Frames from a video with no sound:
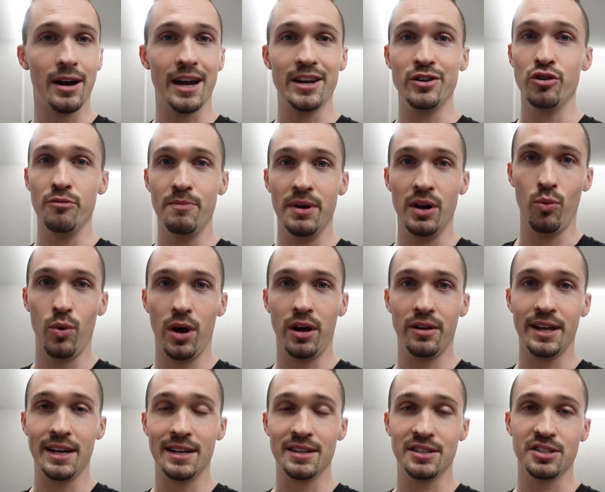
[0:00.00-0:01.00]
I do a bit of
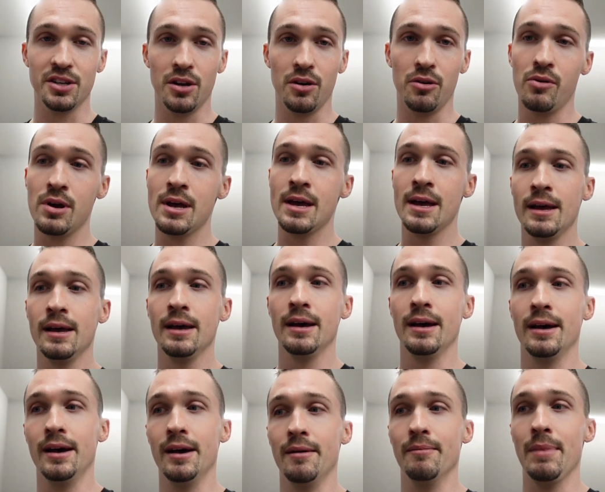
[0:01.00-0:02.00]
welding, so
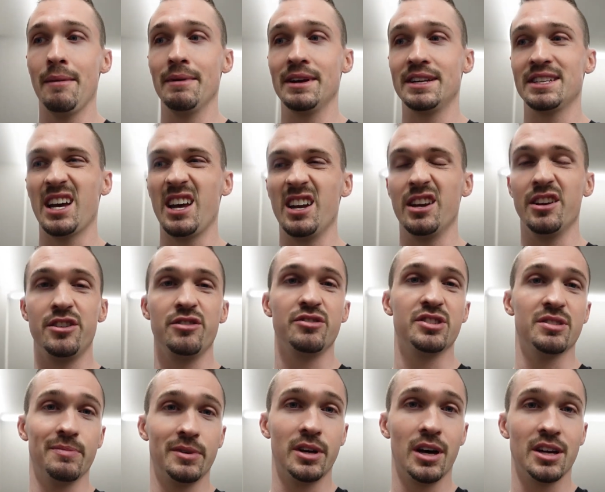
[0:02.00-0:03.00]
um, I'm excited to do
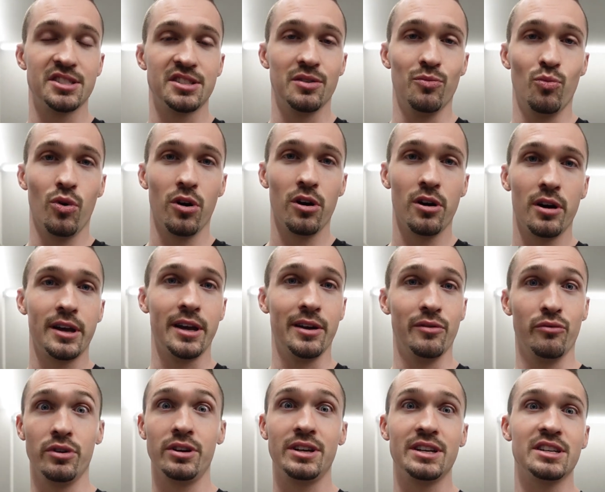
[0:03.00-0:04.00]
some custom work
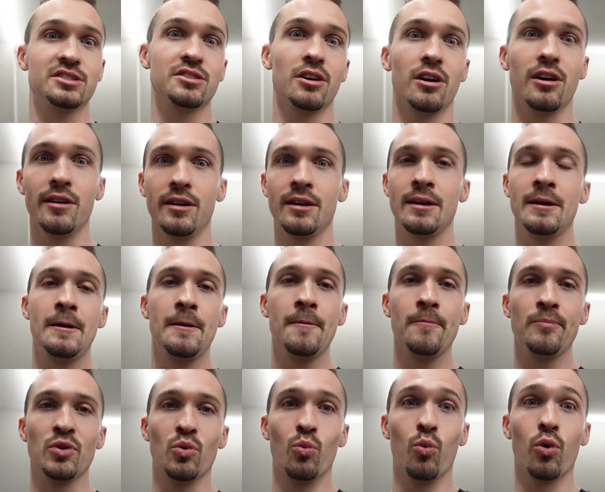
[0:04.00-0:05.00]
and really start
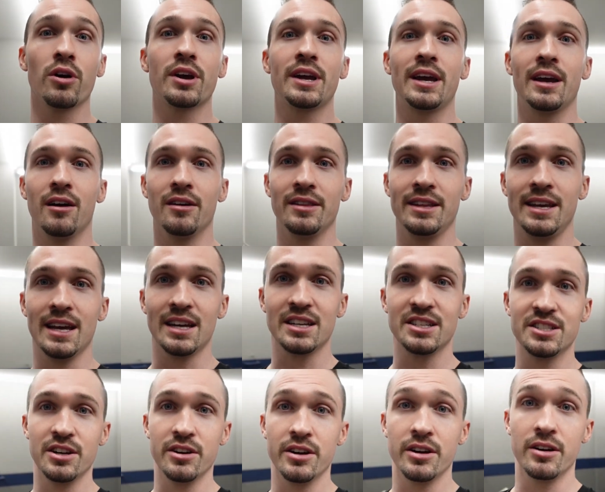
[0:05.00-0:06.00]
working on the
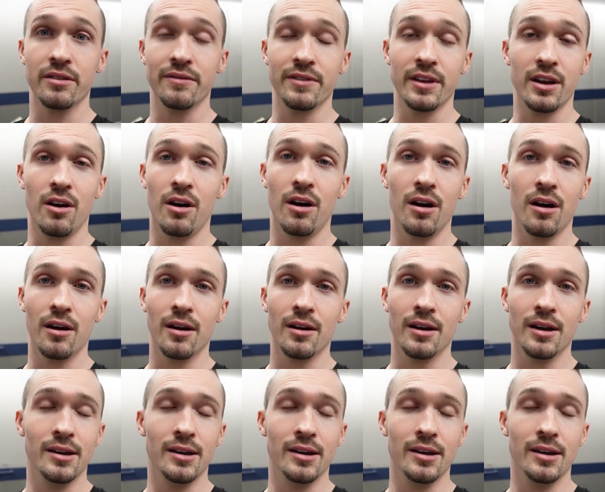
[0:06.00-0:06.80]
exterior of the car.